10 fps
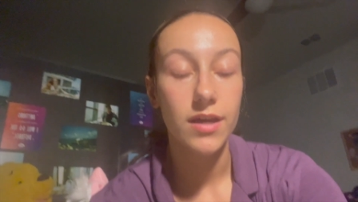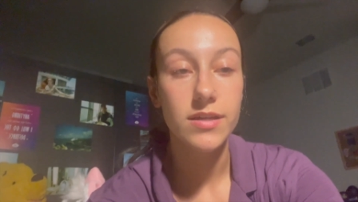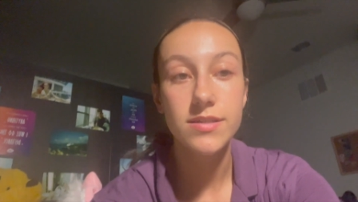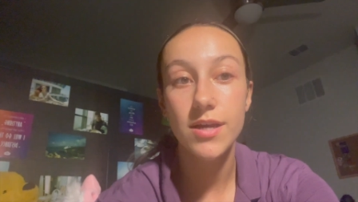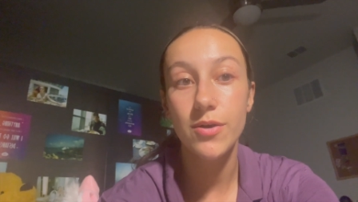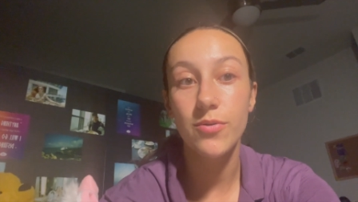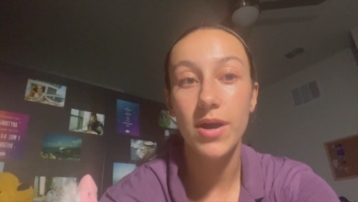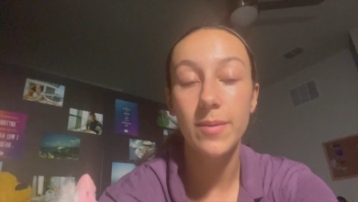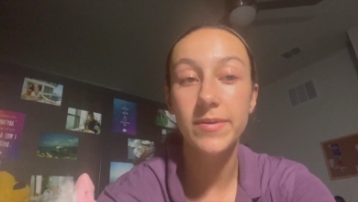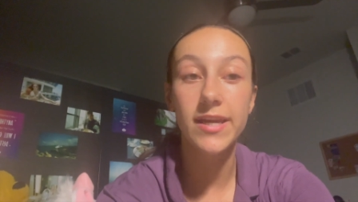So
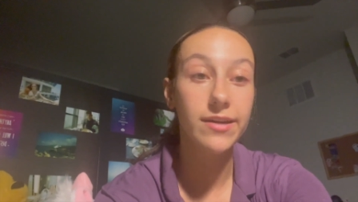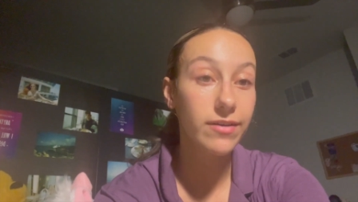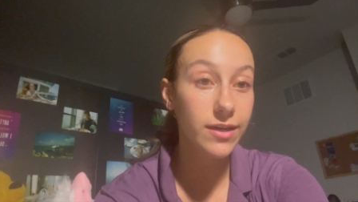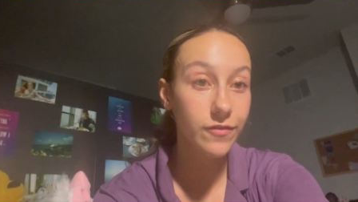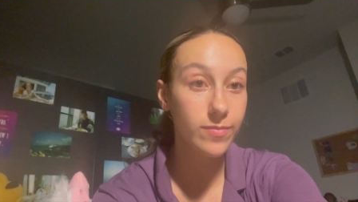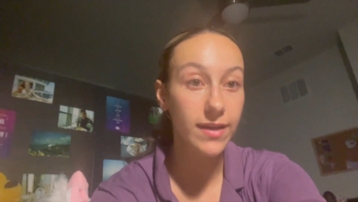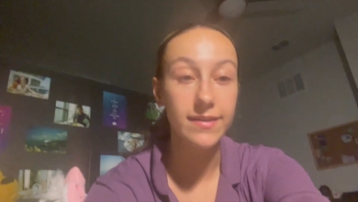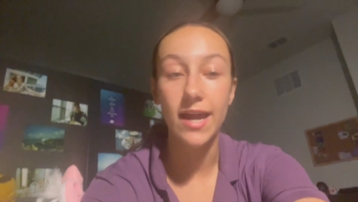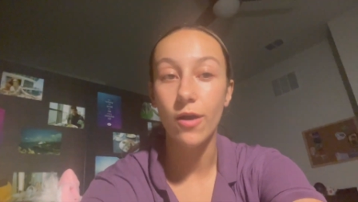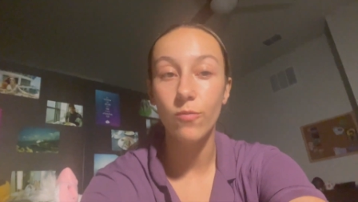I'm getting ready for bed now.